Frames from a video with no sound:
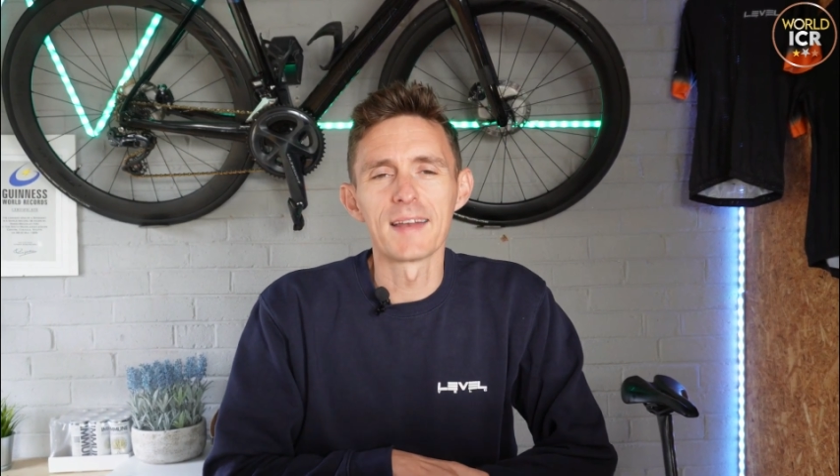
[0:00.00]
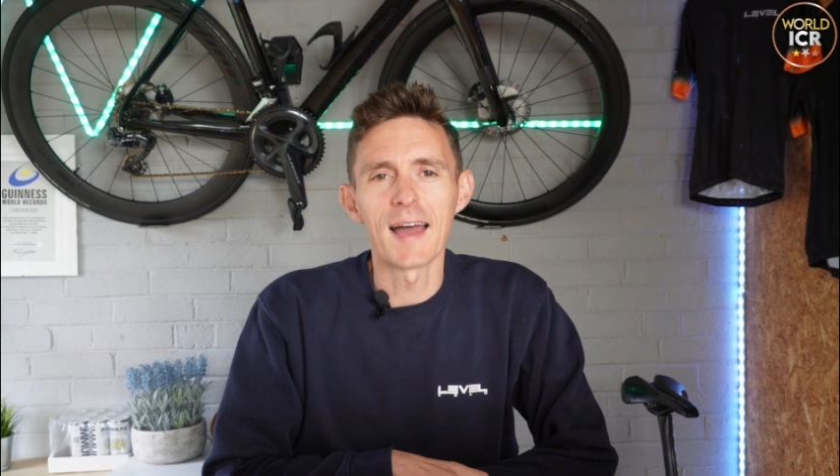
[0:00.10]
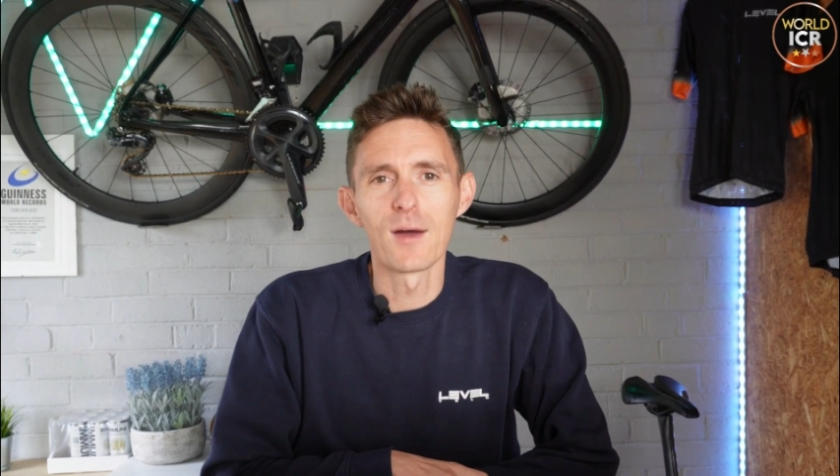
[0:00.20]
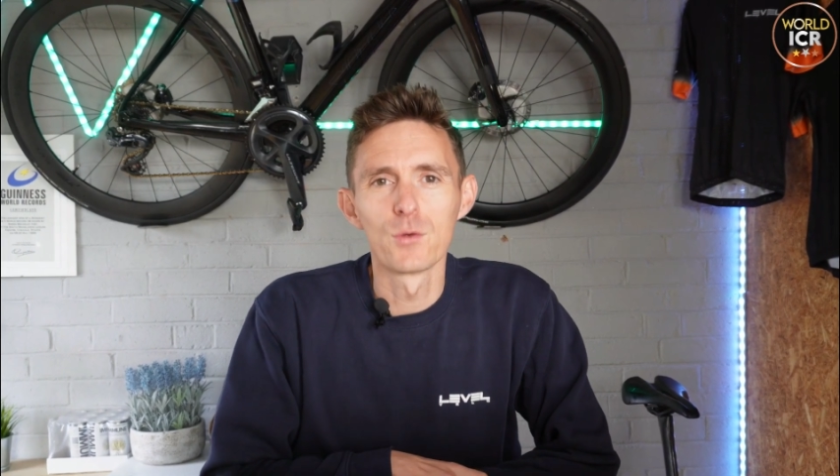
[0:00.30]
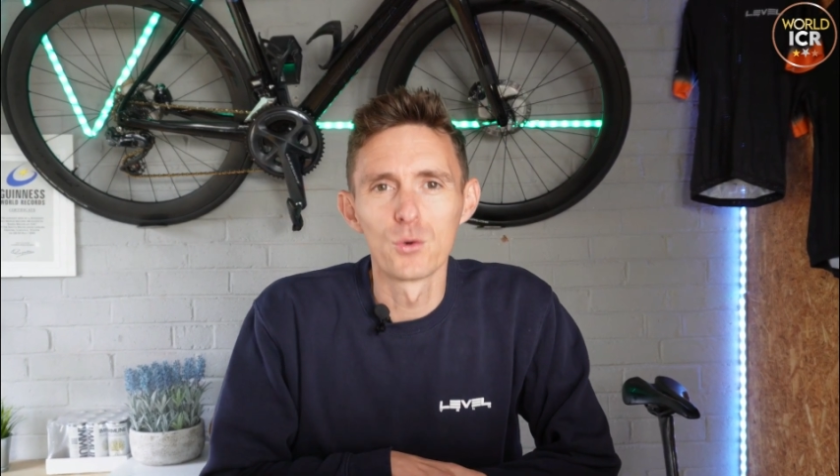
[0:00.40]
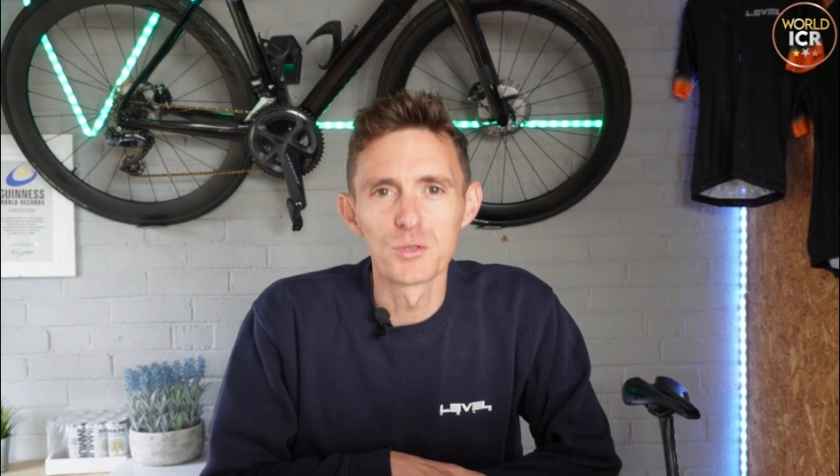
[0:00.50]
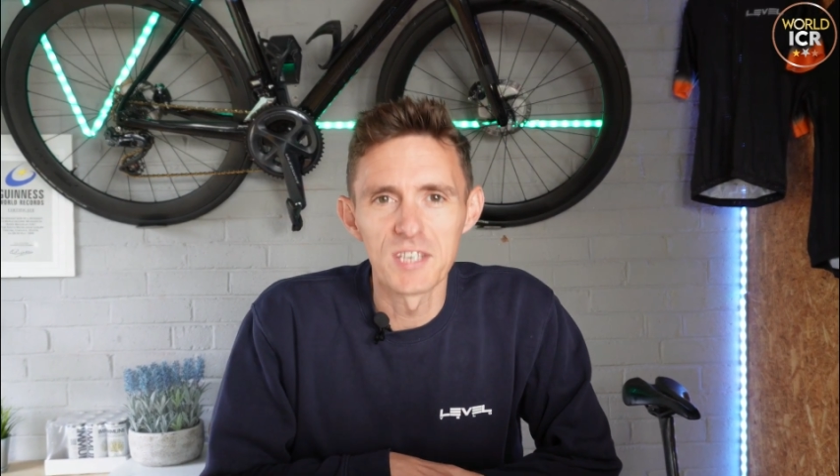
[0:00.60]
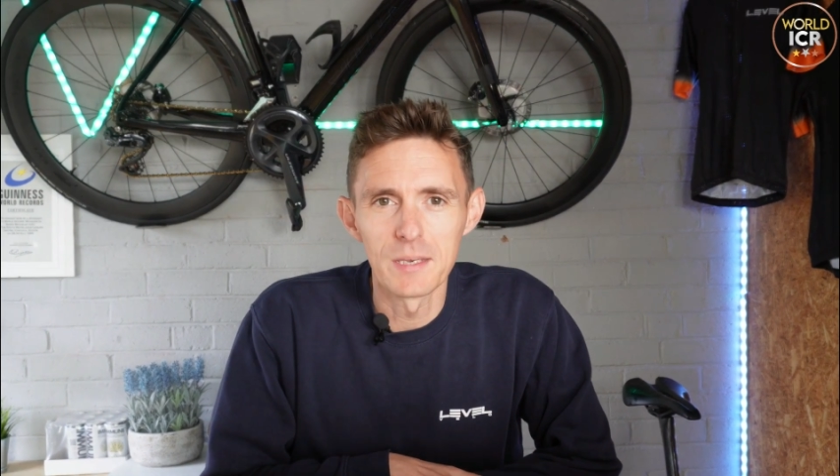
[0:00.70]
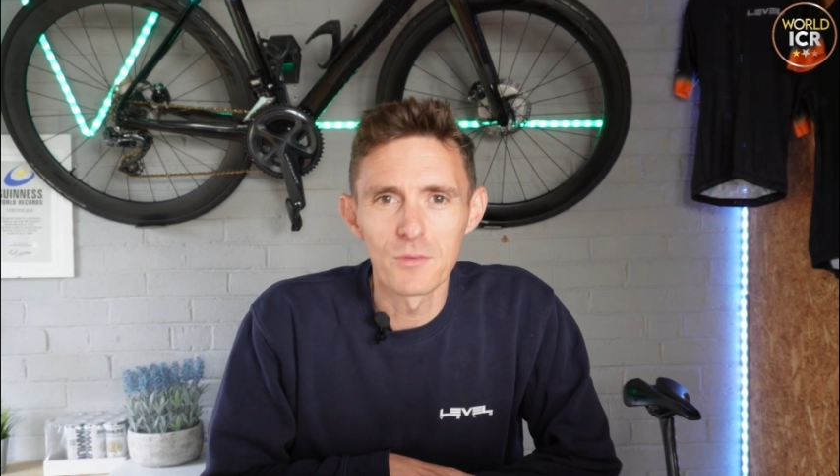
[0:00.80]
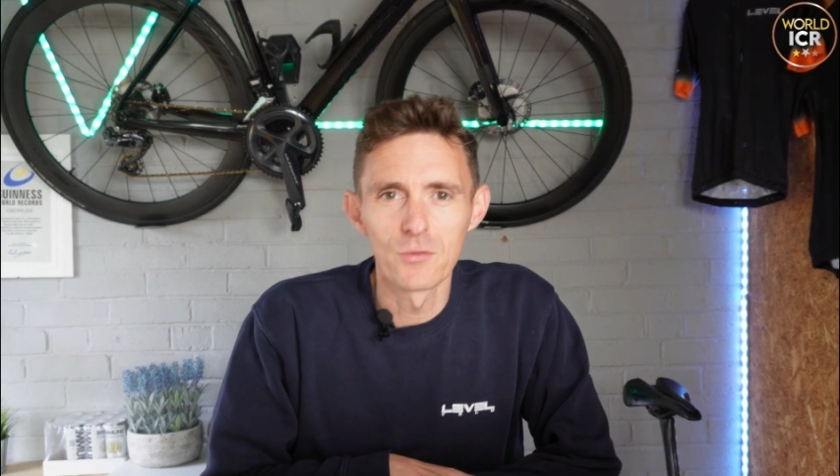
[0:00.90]
and how your
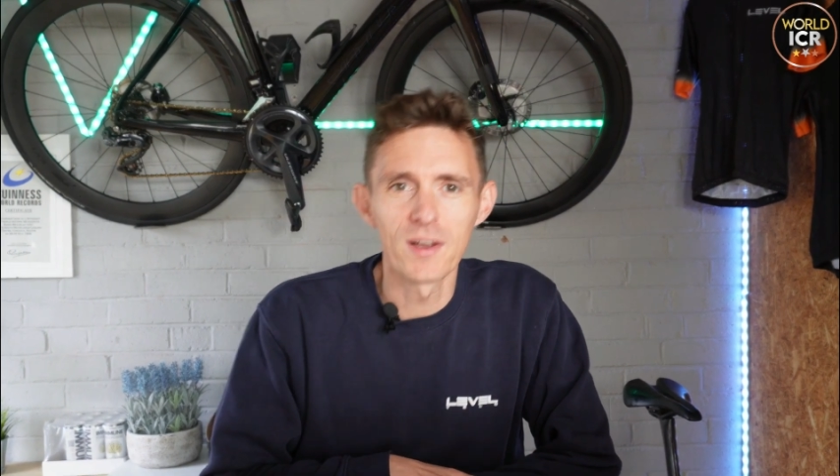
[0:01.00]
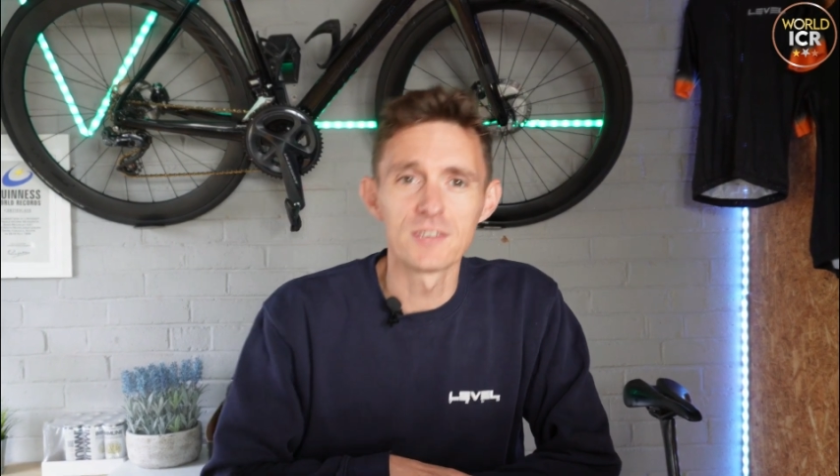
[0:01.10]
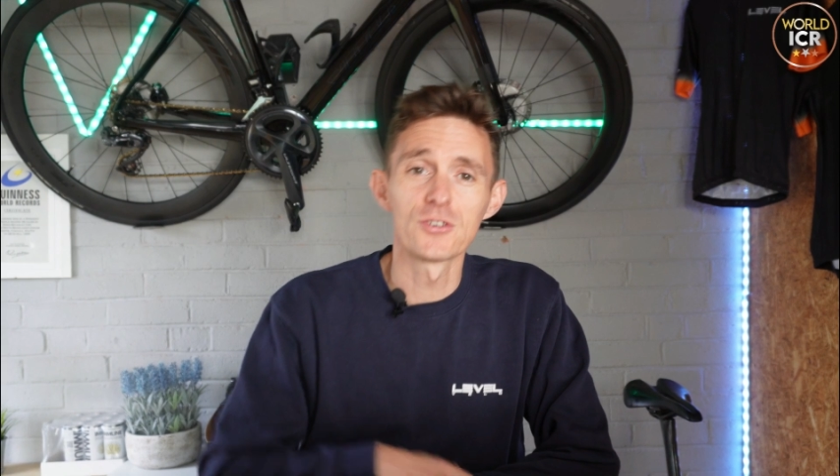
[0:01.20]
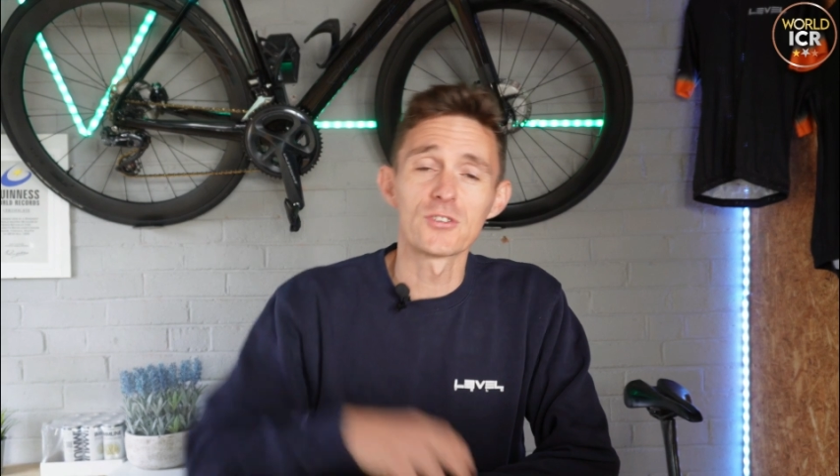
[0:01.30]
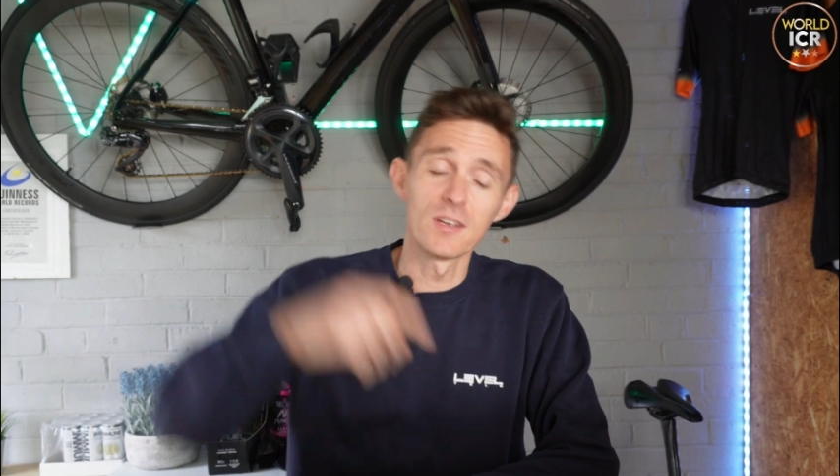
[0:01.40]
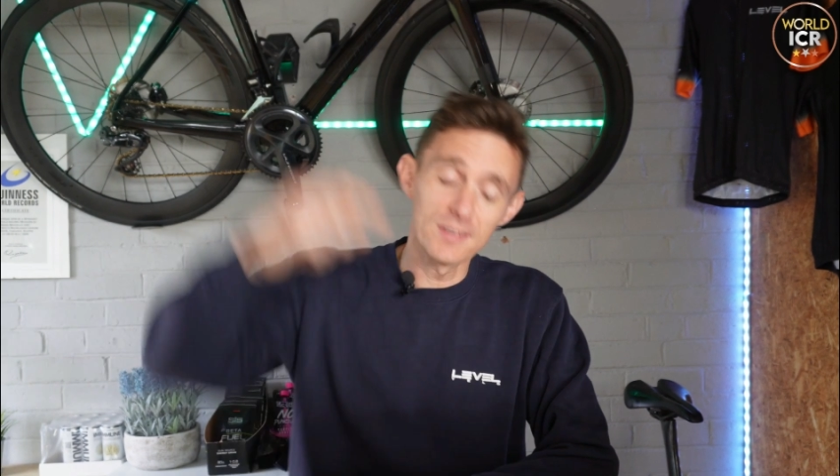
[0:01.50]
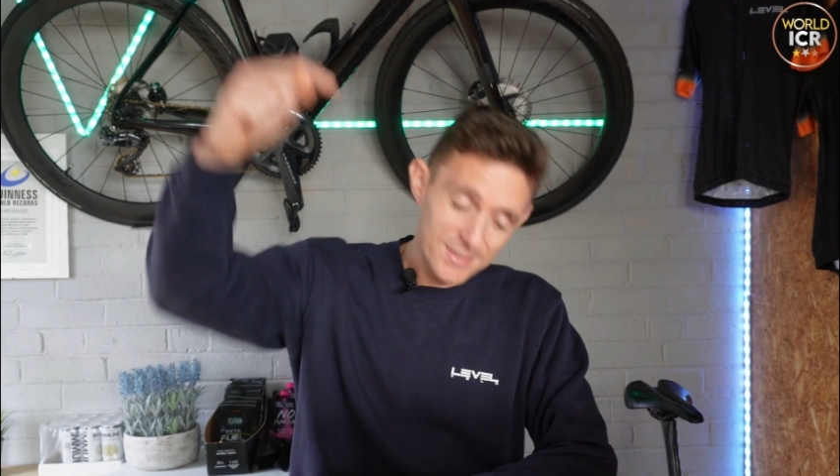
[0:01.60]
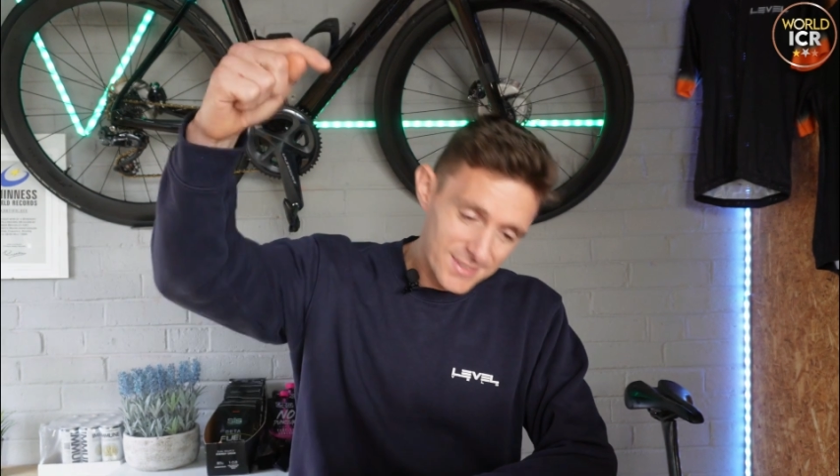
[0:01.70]
team can register